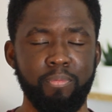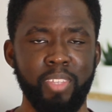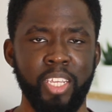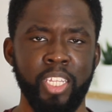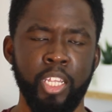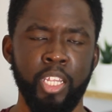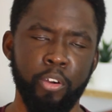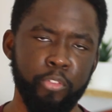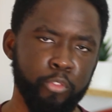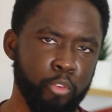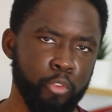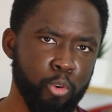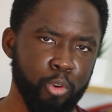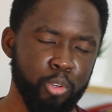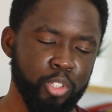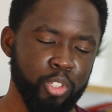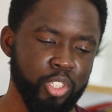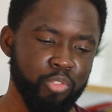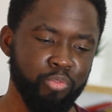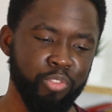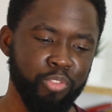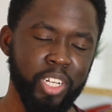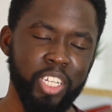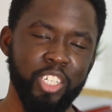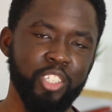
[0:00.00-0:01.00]
Now, of
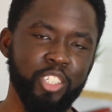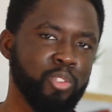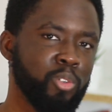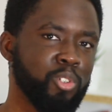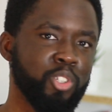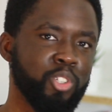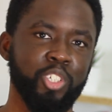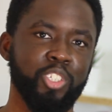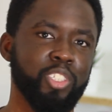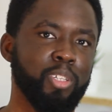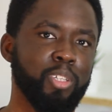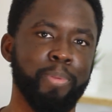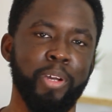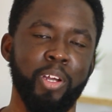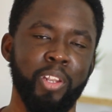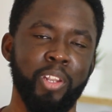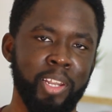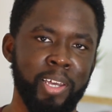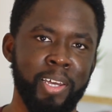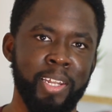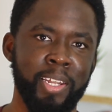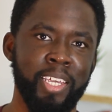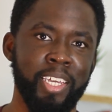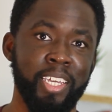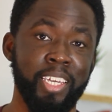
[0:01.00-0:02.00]
course, reading's not just about
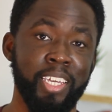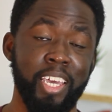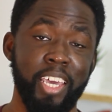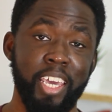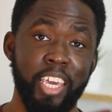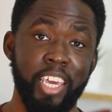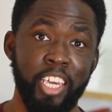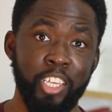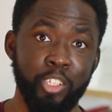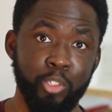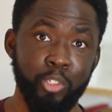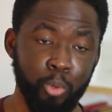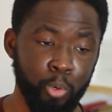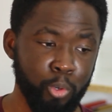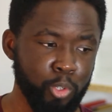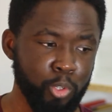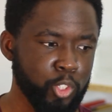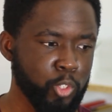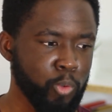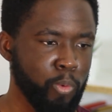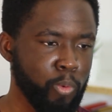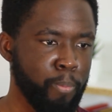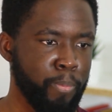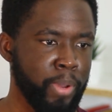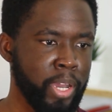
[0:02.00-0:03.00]
learning. It's
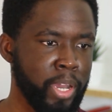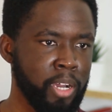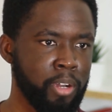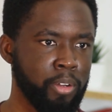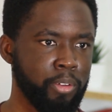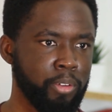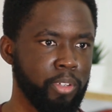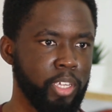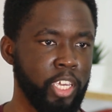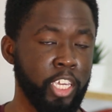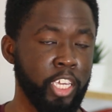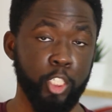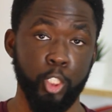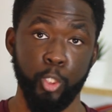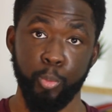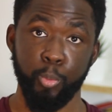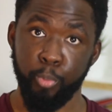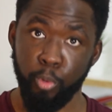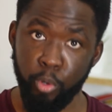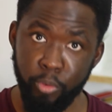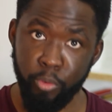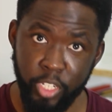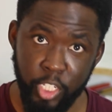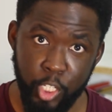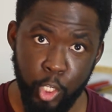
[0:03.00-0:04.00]
also about
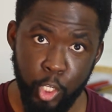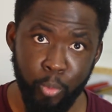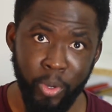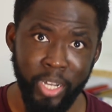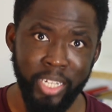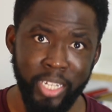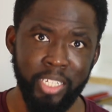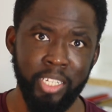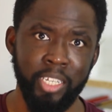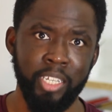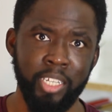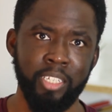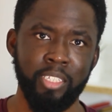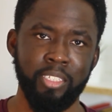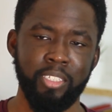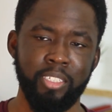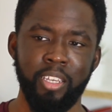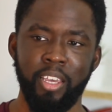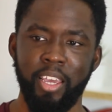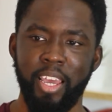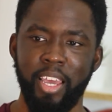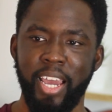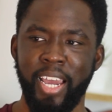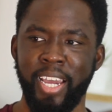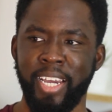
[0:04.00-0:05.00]
exploring new ideas
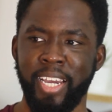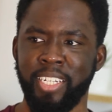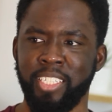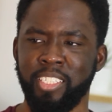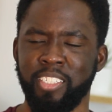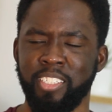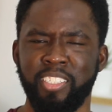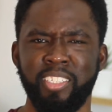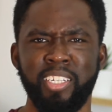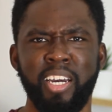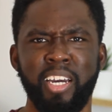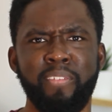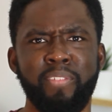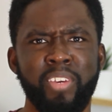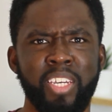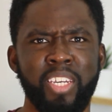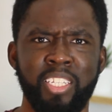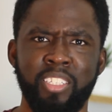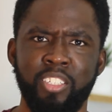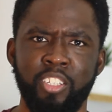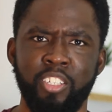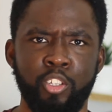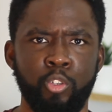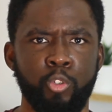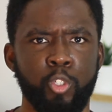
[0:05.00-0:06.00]
and diving
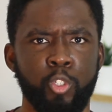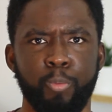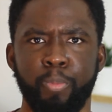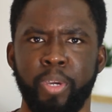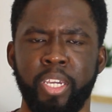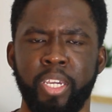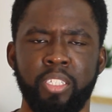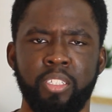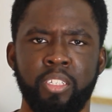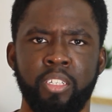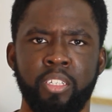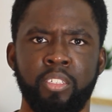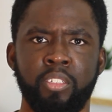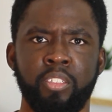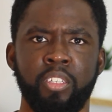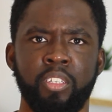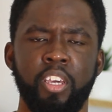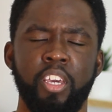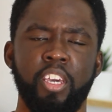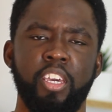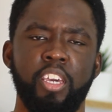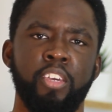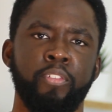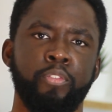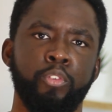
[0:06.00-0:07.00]
into new spaces
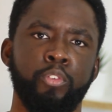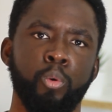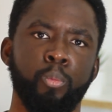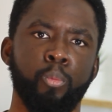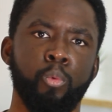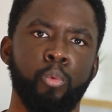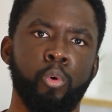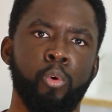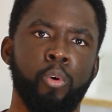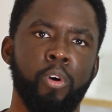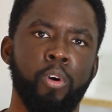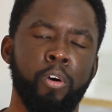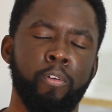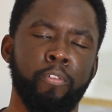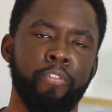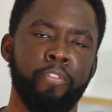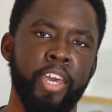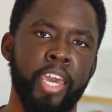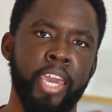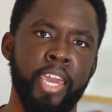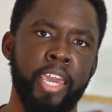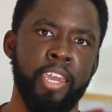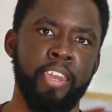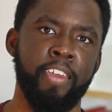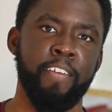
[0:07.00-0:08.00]
if you're more of
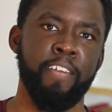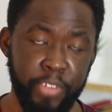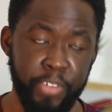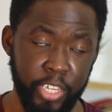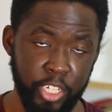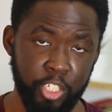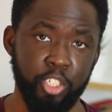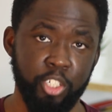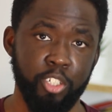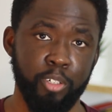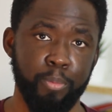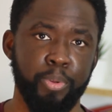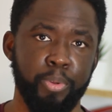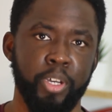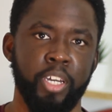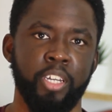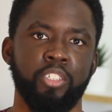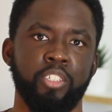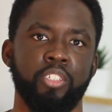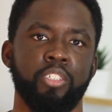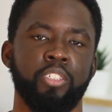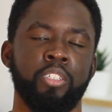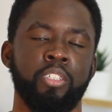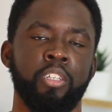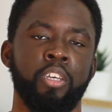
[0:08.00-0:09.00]
a fiction
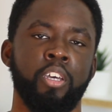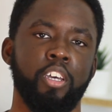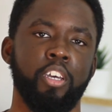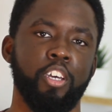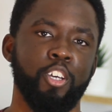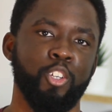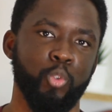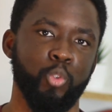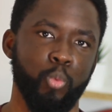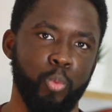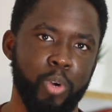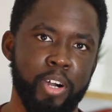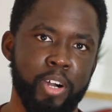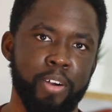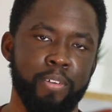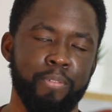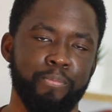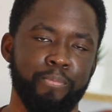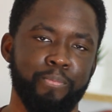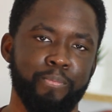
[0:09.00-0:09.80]
person as well.